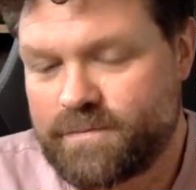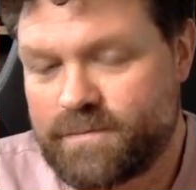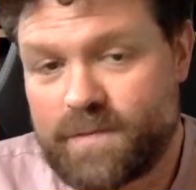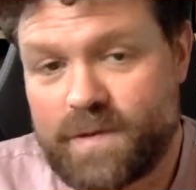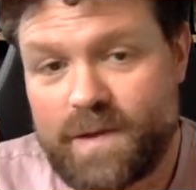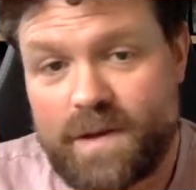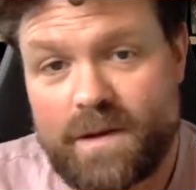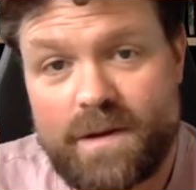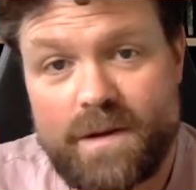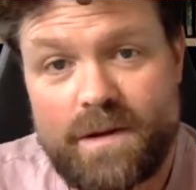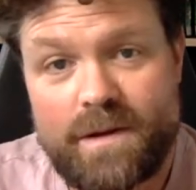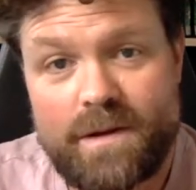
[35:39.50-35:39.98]

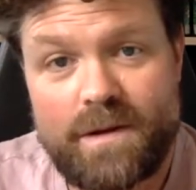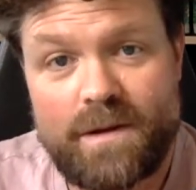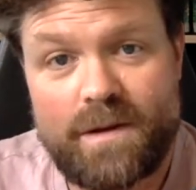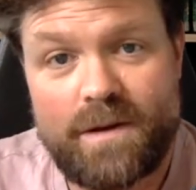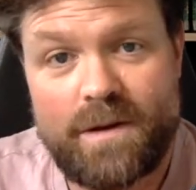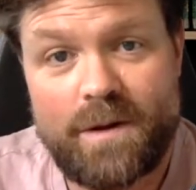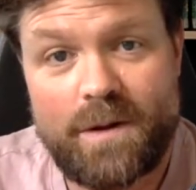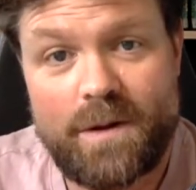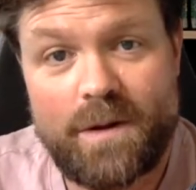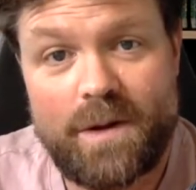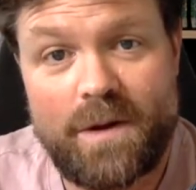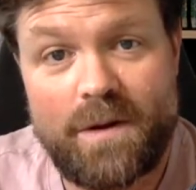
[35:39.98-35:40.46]

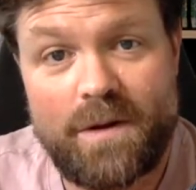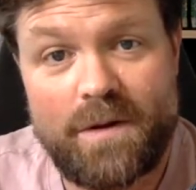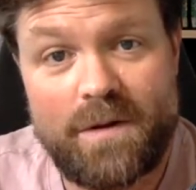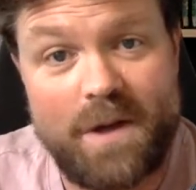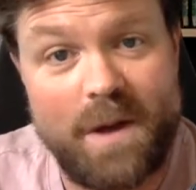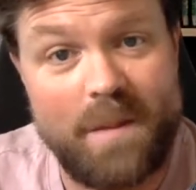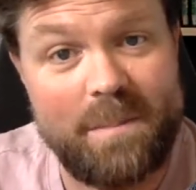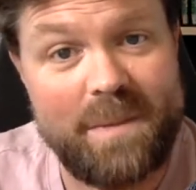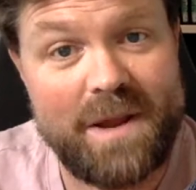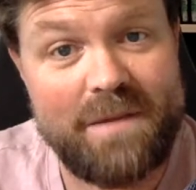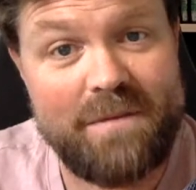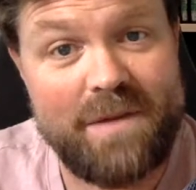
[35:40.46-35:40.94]
I
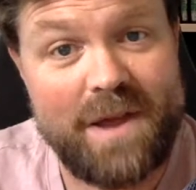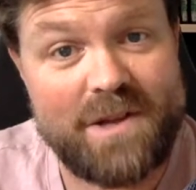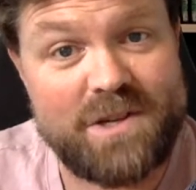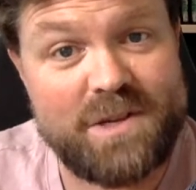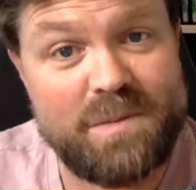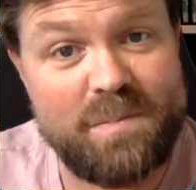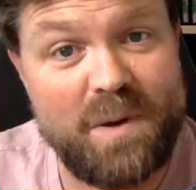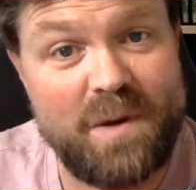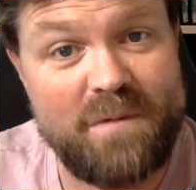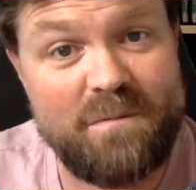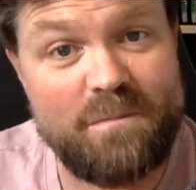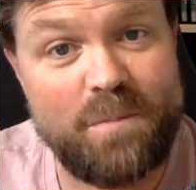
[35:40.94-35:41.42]
can't believe I
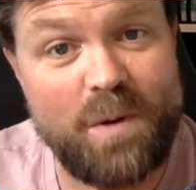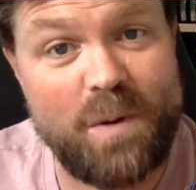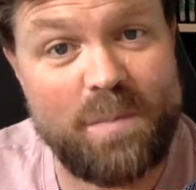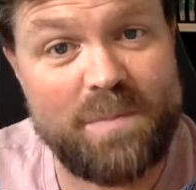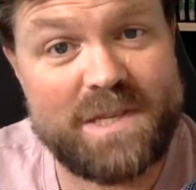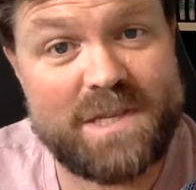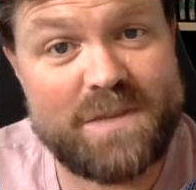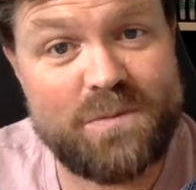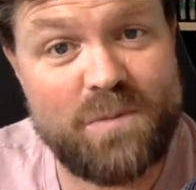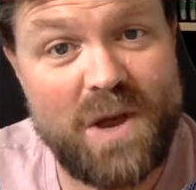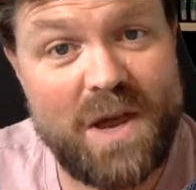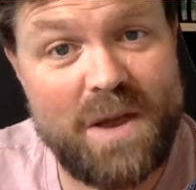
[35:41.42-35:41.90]
actually put a proper
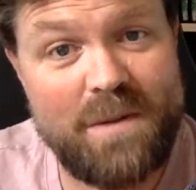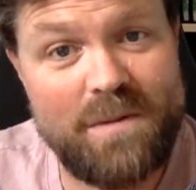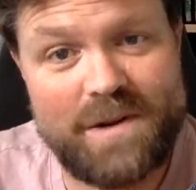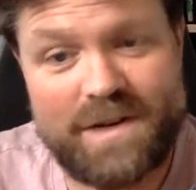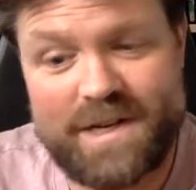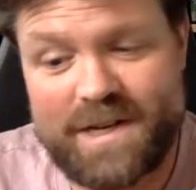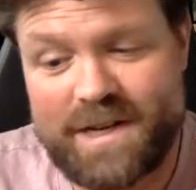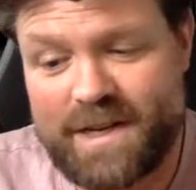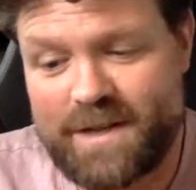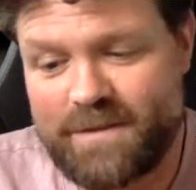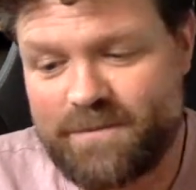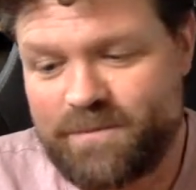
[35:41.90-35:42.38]
swear word
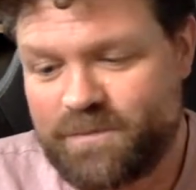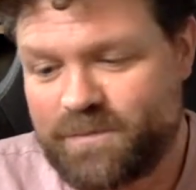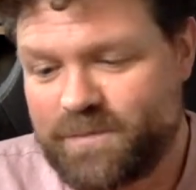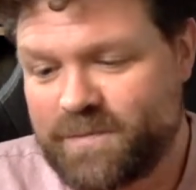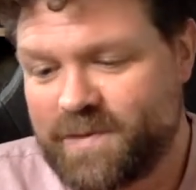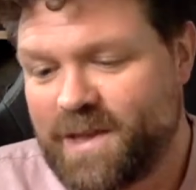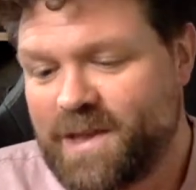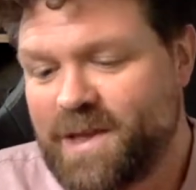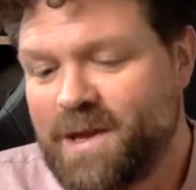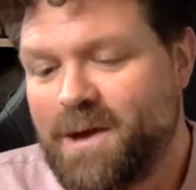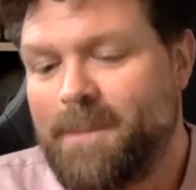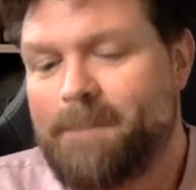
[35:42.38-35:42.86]
in here.
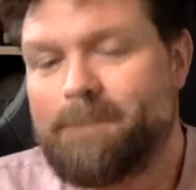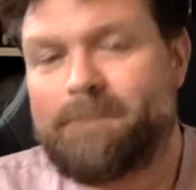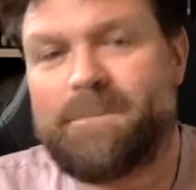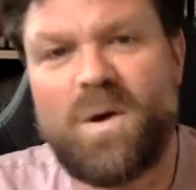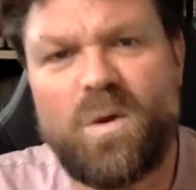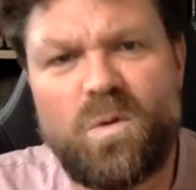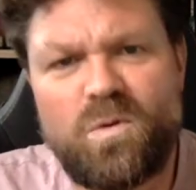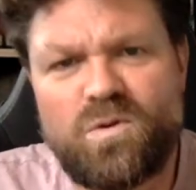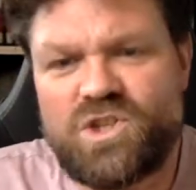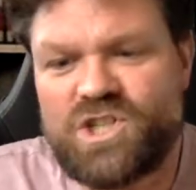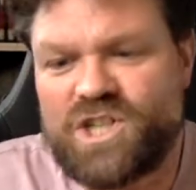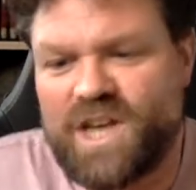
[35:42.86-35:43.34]

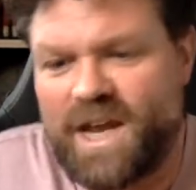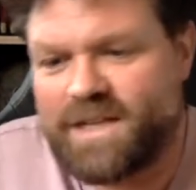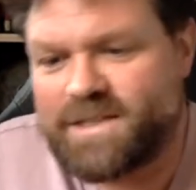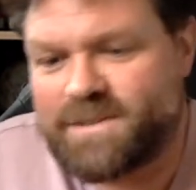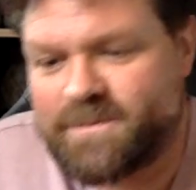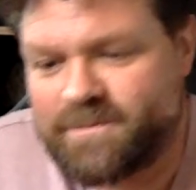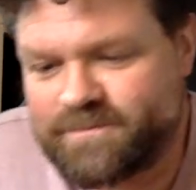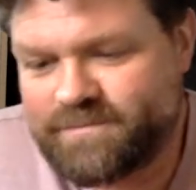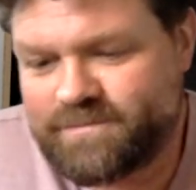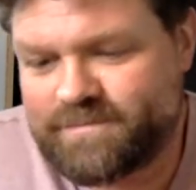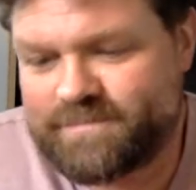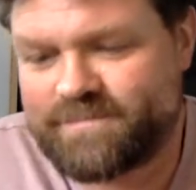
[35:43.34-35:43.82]
Bullshit.
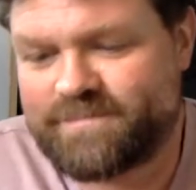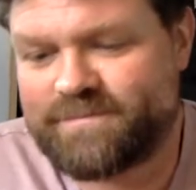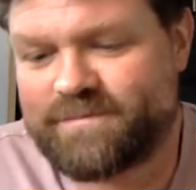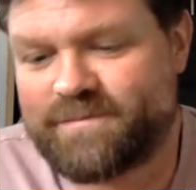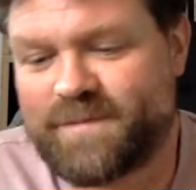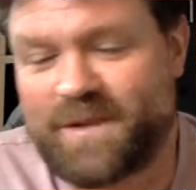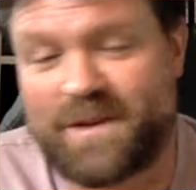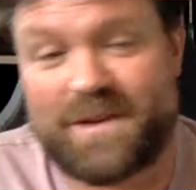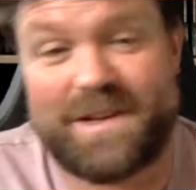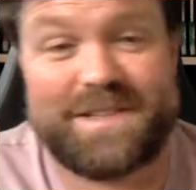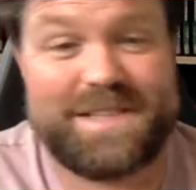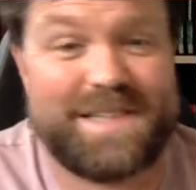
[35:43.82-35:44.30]

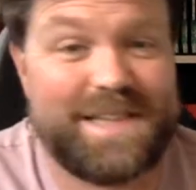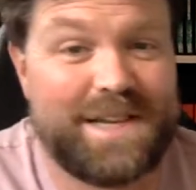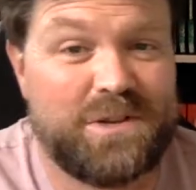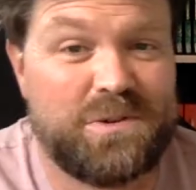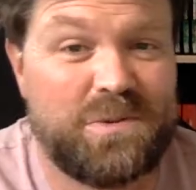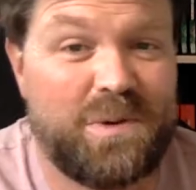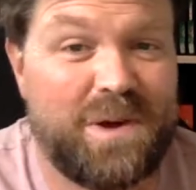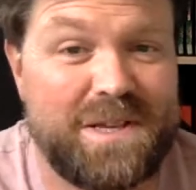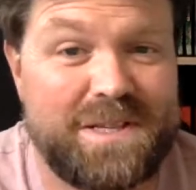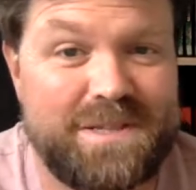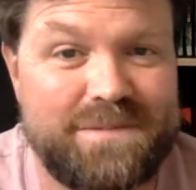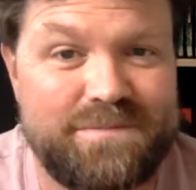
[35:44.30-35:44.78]
I had to say it
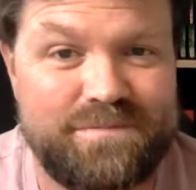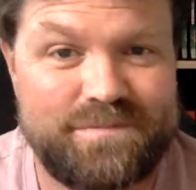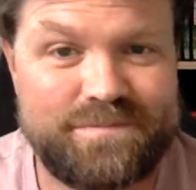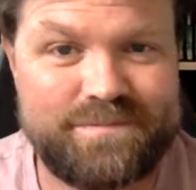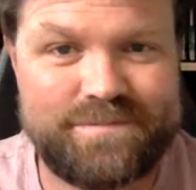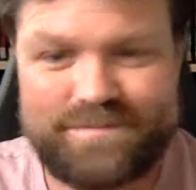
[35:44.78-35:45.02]
twice.